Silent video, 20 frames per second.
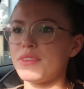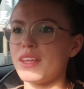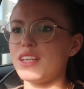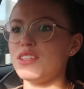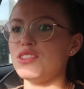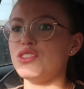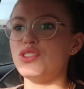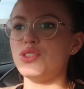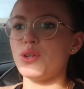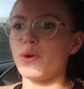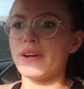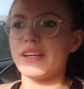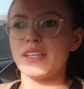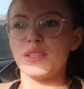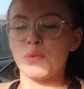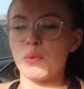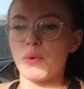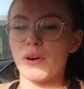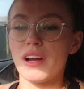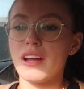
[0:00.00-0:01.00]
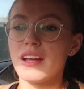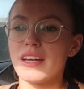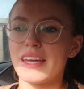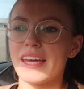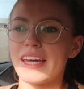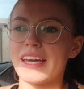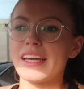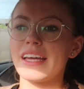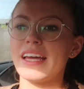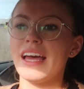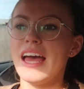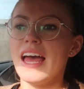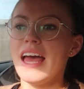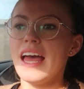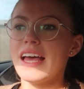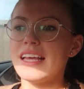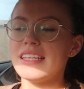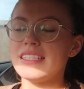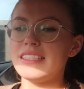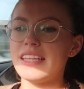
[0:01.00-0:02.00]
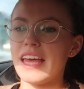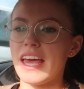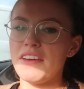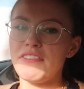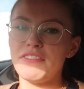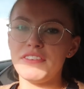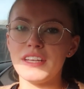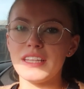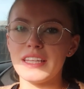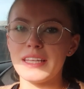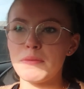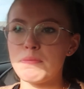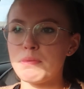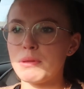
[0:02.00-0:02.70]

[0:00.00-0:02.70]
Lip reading: enjoyed working is definitely